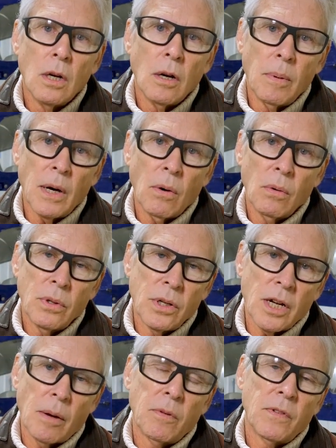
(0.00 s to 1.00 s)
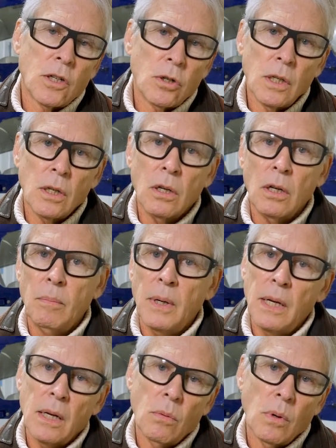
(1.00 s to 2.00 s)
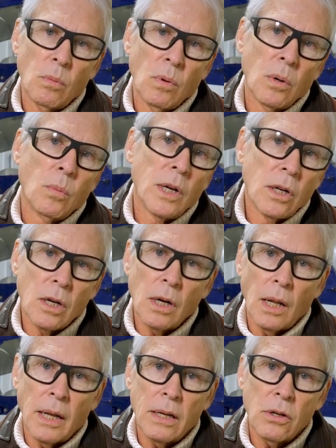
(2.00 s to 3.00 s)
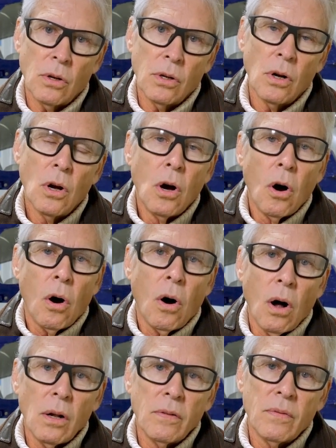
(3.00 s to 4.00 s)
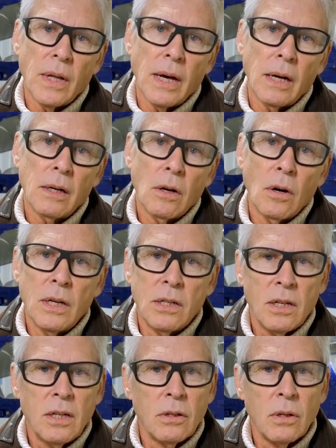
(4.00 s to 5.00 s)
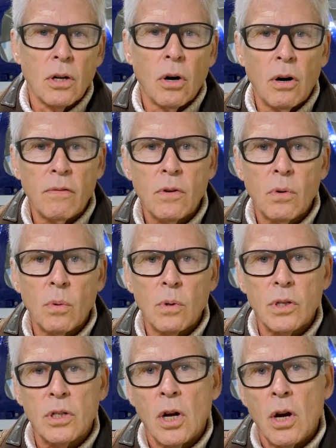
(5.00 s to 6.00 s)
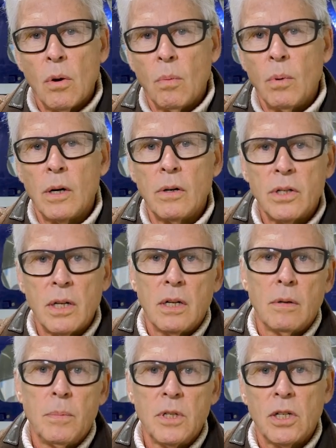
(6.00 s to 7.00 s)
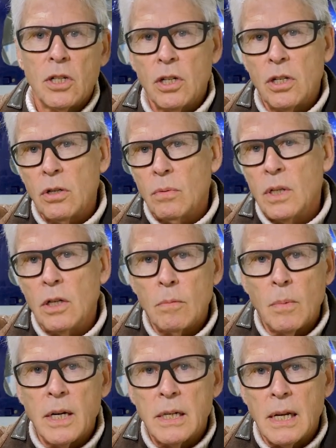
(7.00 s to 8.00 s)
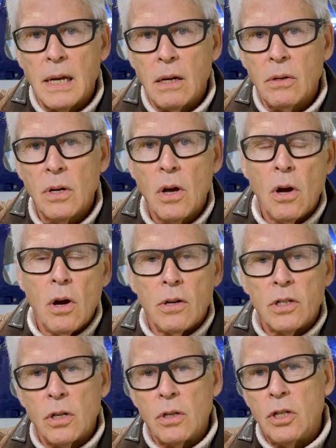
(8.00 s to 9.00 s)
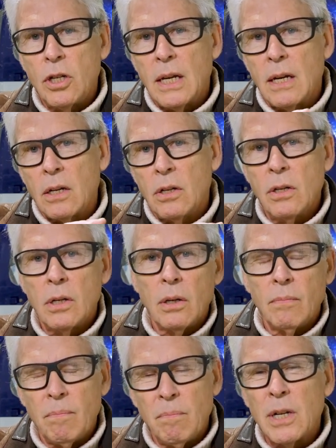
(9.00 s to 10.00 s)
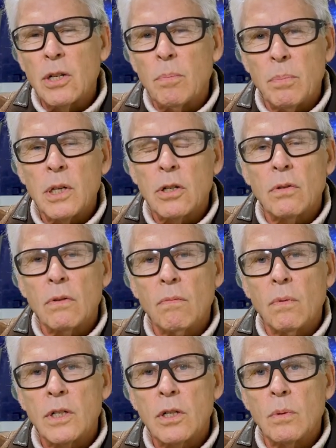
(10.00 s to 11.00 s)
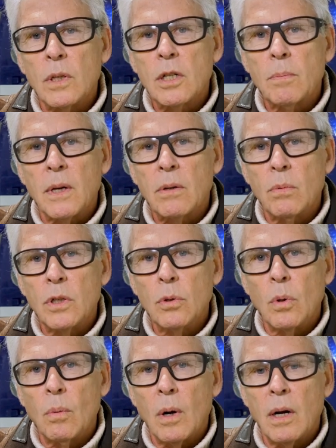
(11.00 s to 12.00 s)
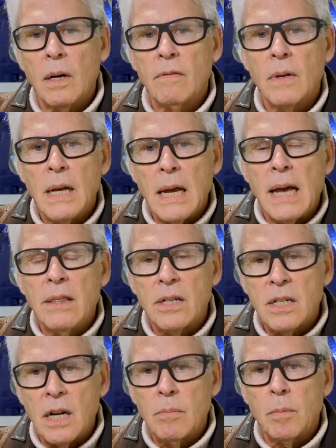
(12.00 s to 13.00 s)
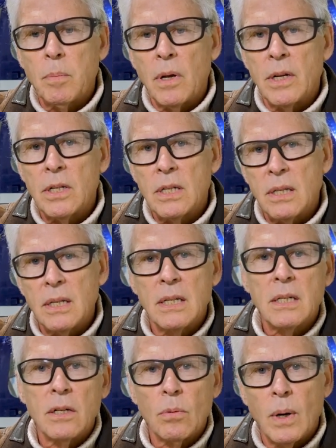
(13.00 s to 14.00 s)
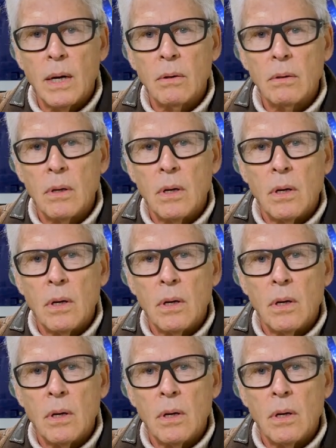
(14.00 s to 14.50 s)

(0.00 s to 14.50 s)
about the type of entry you're going to make, what runway you're going to land on, all of that. Is it near a golf course? Where is it in position to a nearby town? So that you get a good mental picture of what to expect when you arrive. And the same applies to things en route.